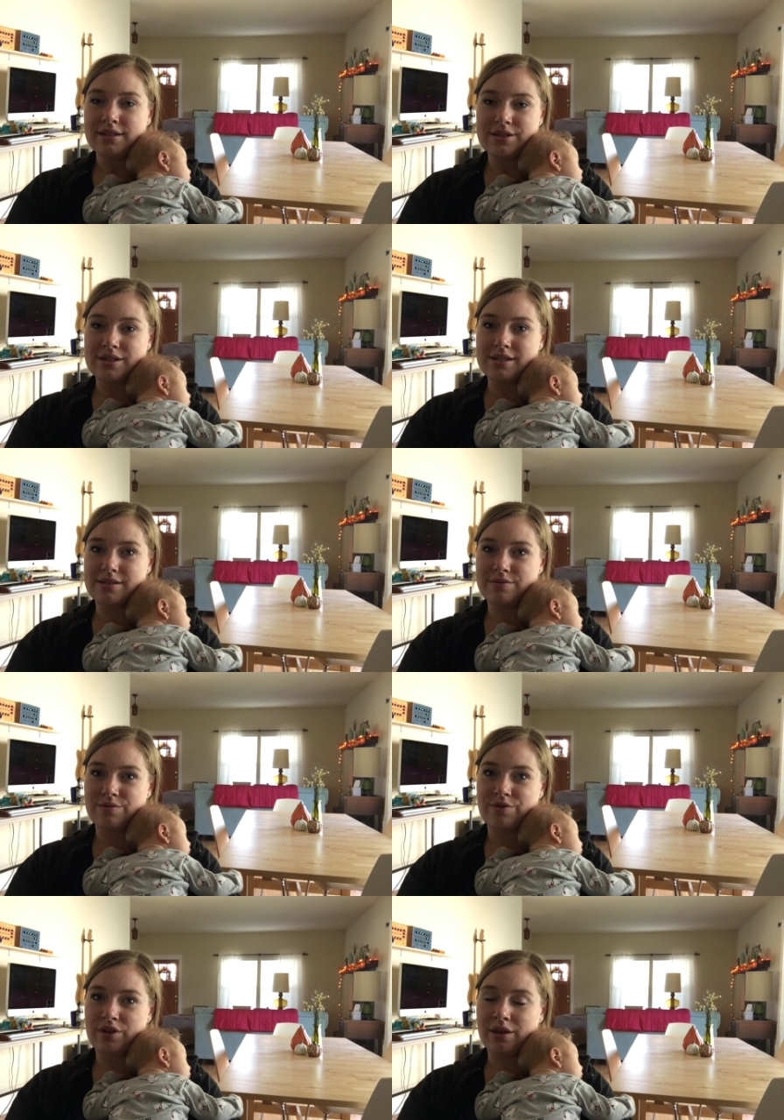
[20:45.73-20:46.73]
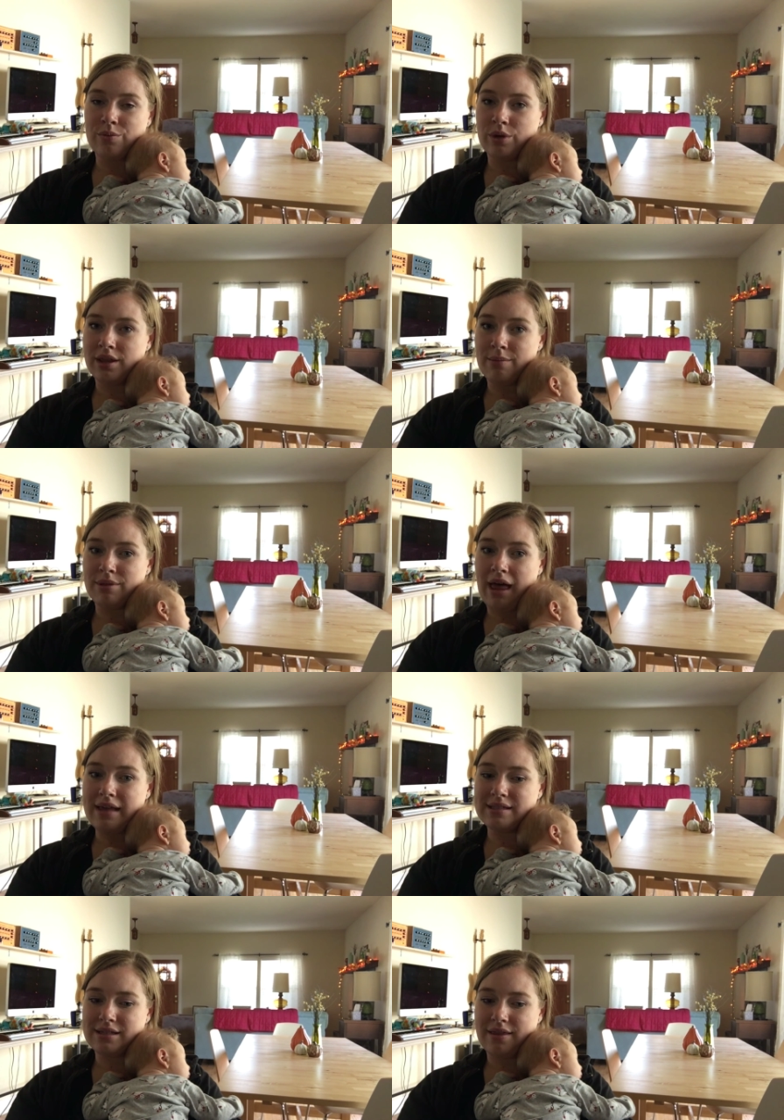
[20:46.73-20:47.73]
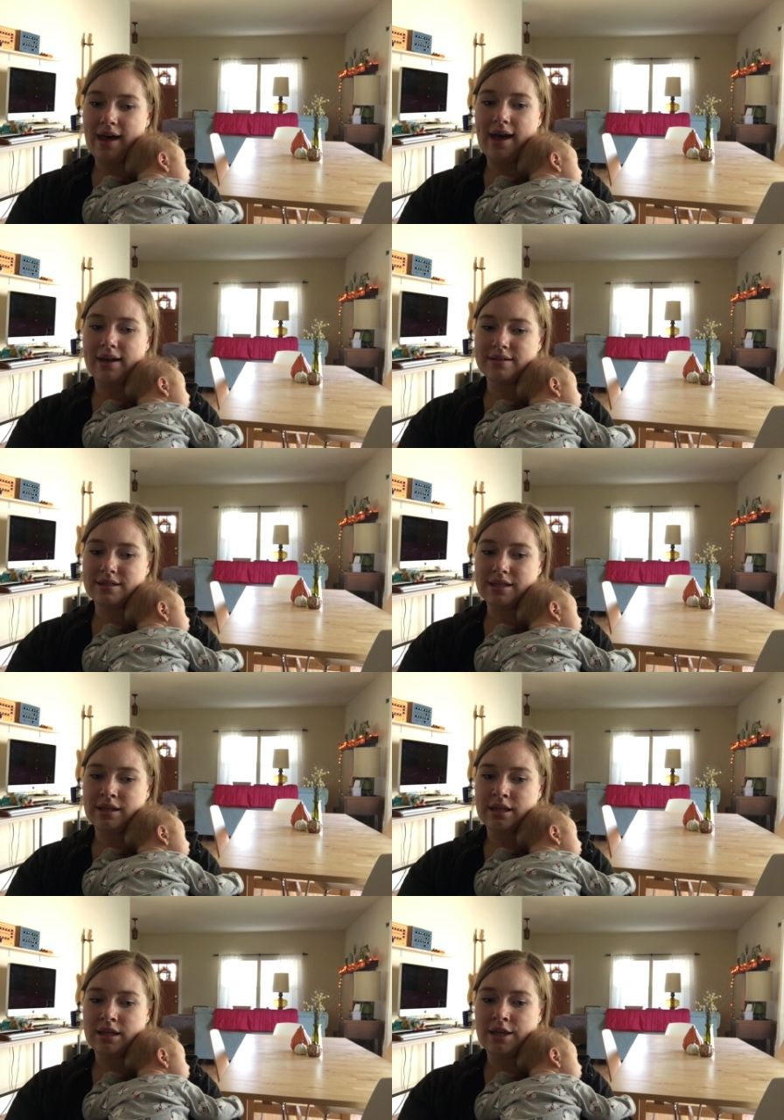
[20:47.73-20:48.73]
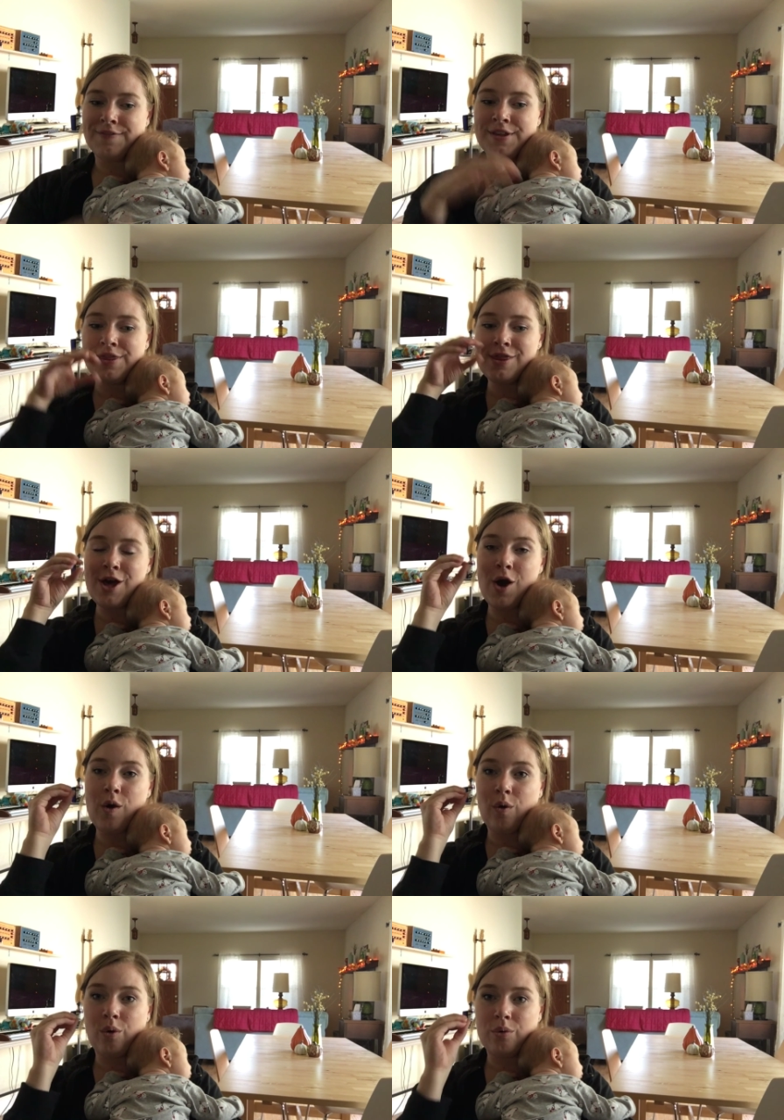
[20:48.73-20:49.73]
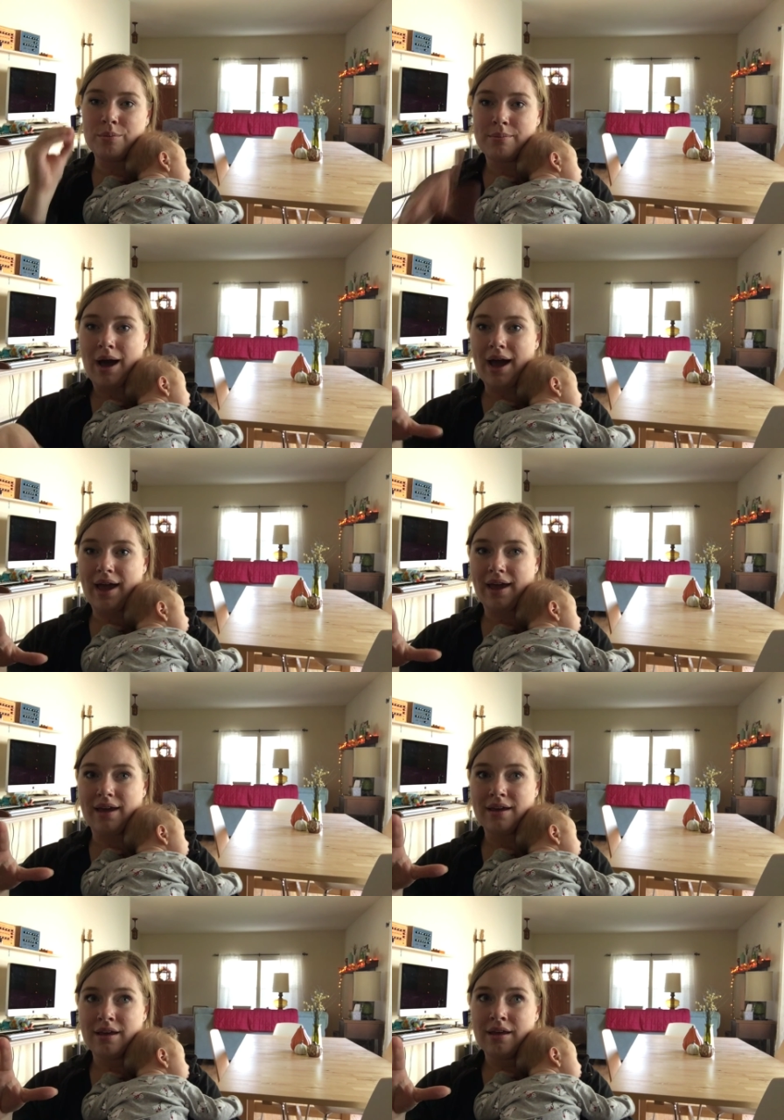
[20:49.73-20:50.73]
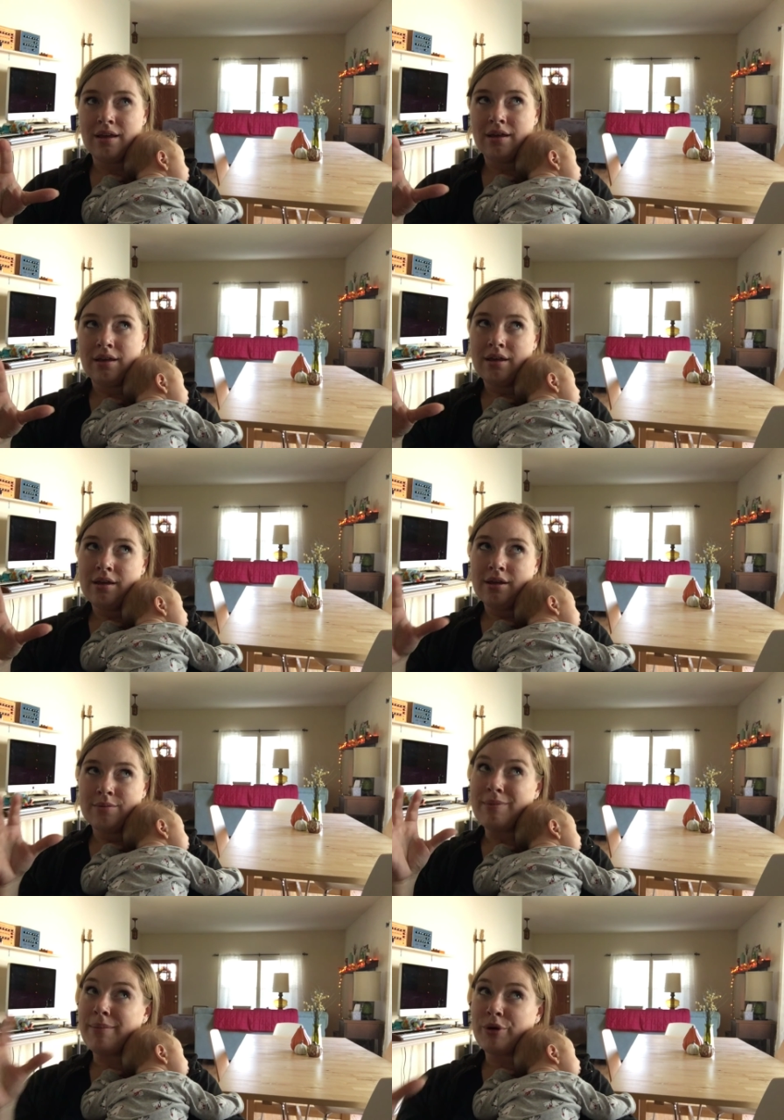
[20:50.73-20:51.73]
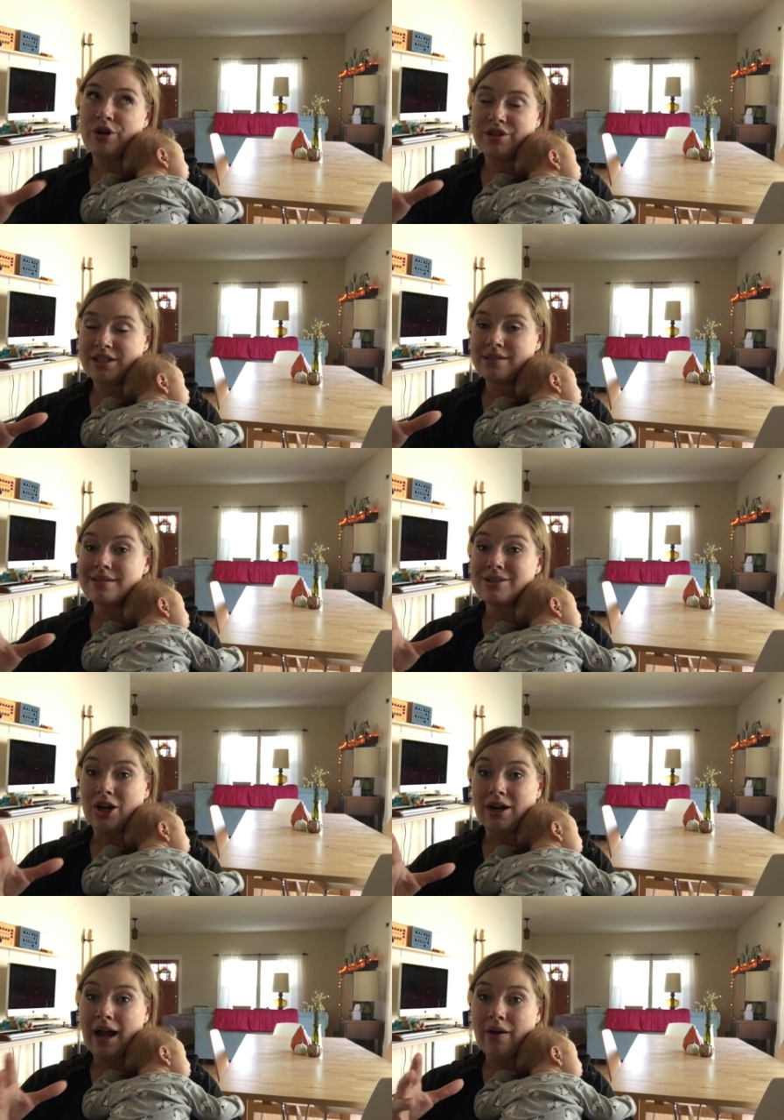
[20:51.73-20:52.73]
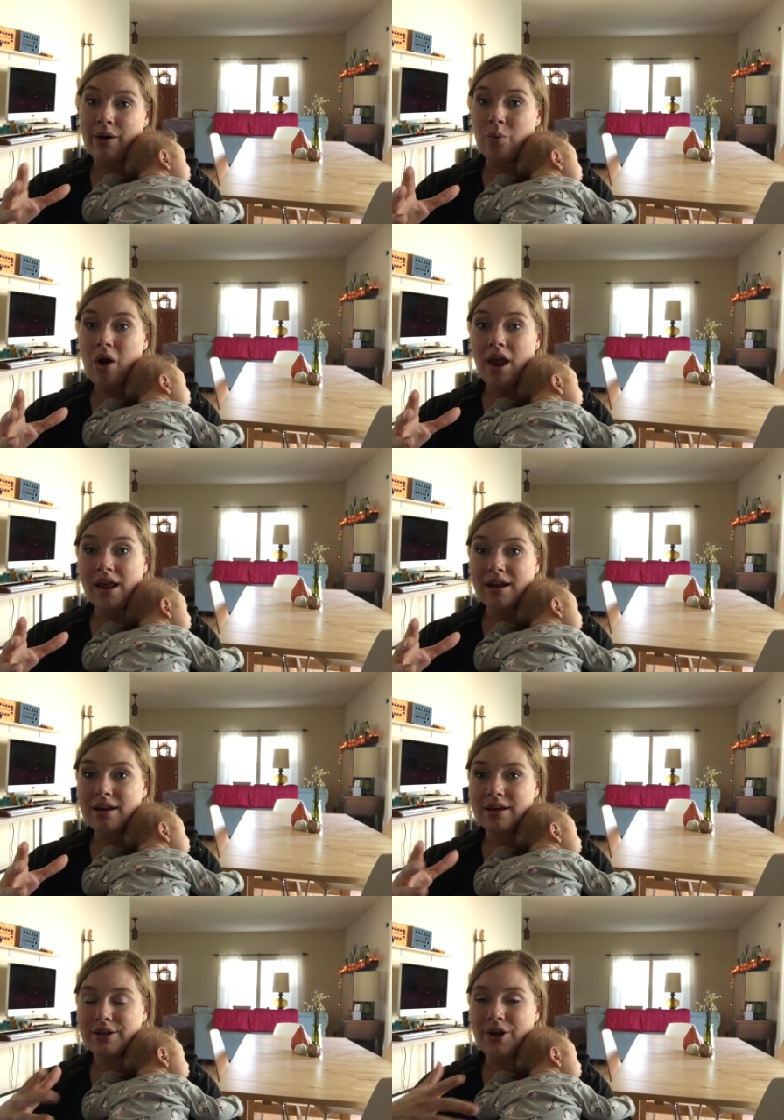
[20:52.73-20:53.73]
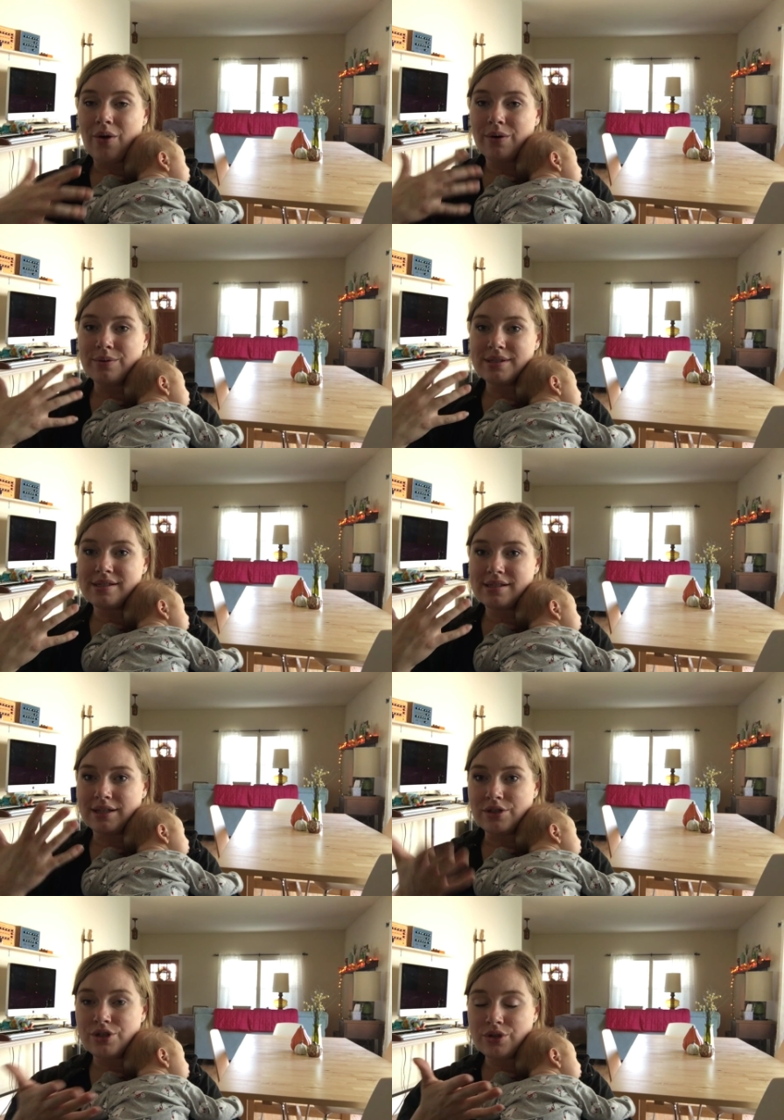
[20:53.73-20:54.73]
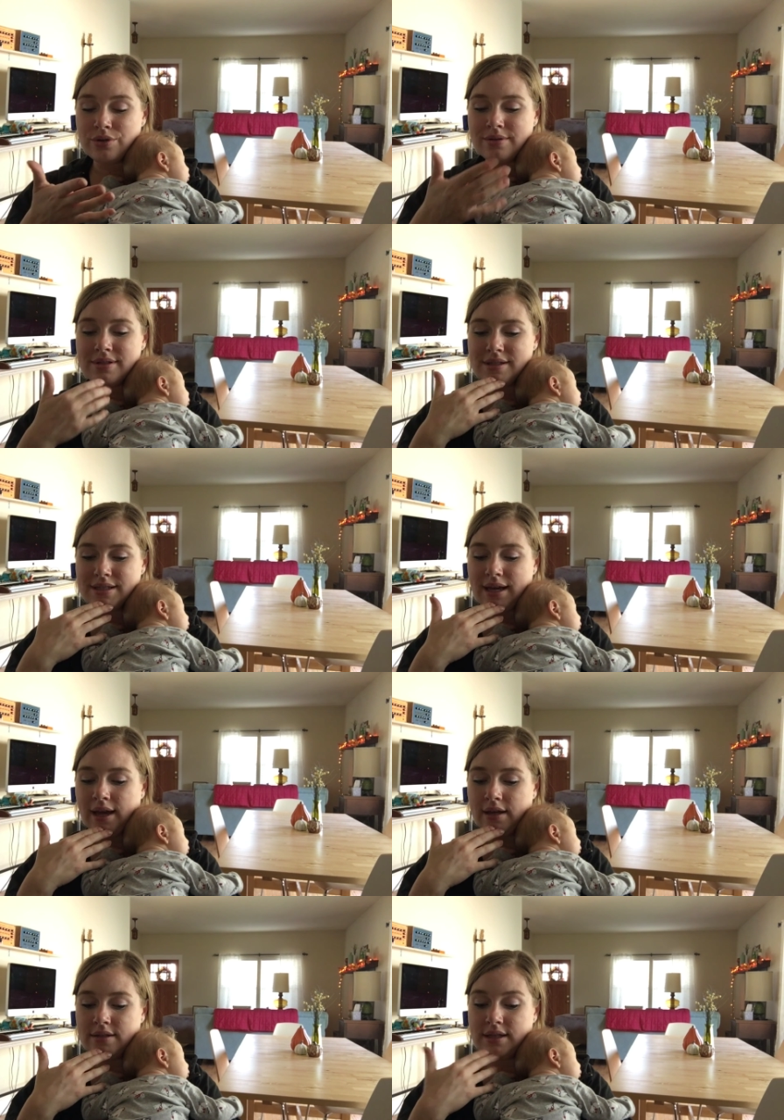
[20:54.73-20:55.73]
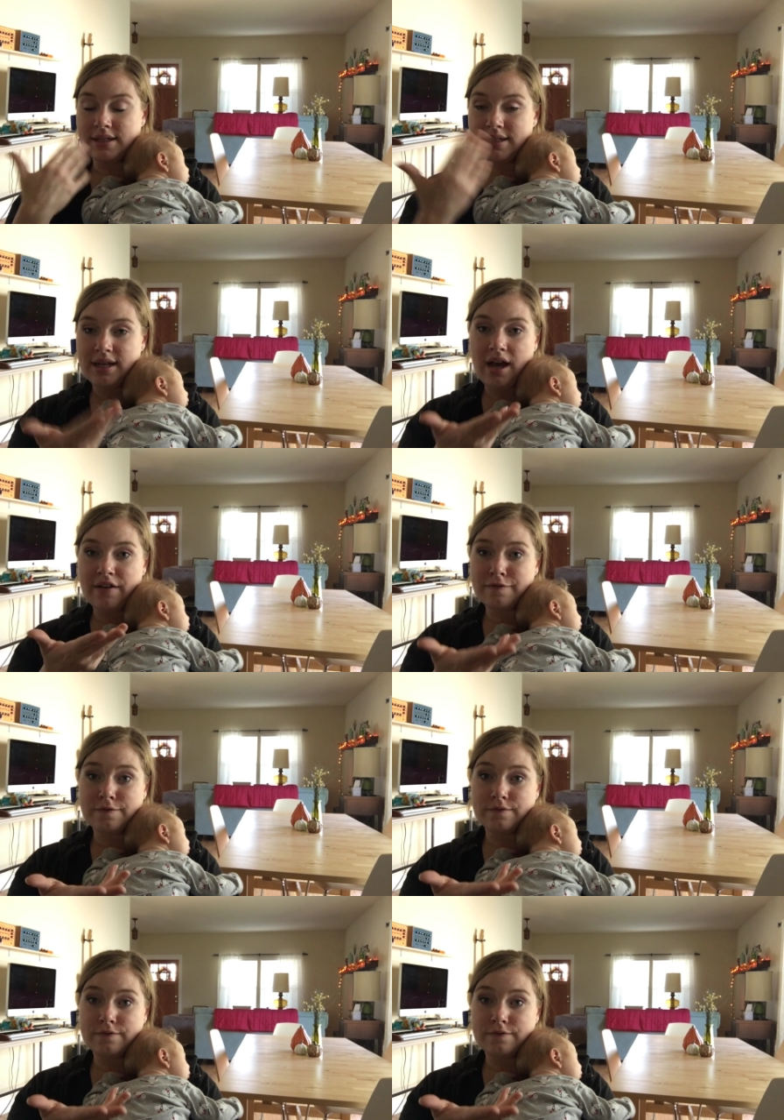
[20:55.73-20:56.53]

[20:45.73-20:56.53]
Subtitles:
Just feeling really blessed that even though my birth didn't start how I wanted, you know, it was induced and I did have